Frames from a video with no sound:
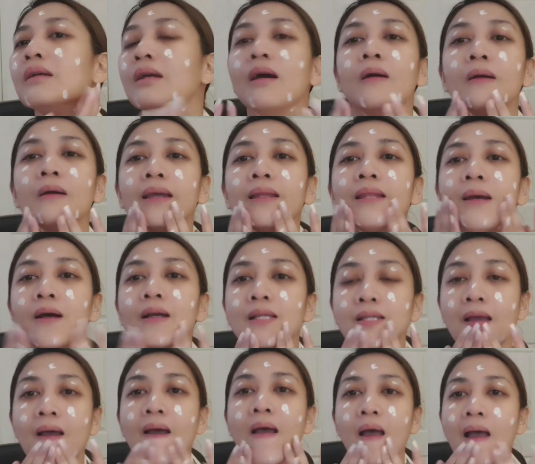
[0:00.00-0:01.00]
Okay, tapos,
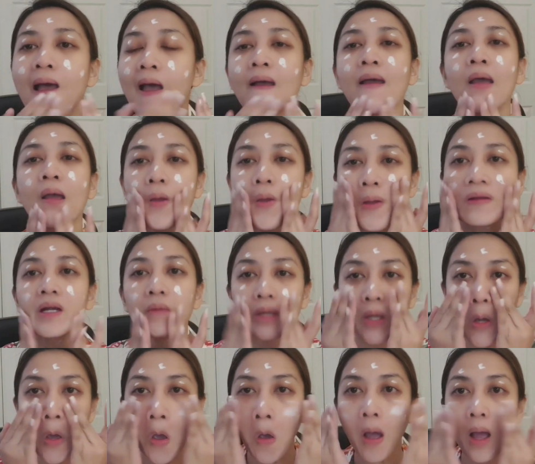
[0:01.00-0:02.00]
here we
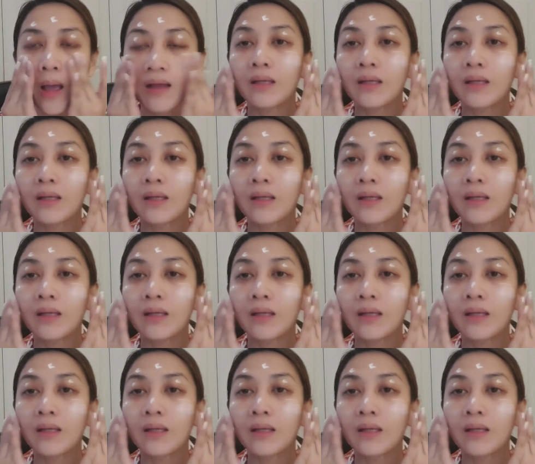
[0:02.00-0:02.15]
go.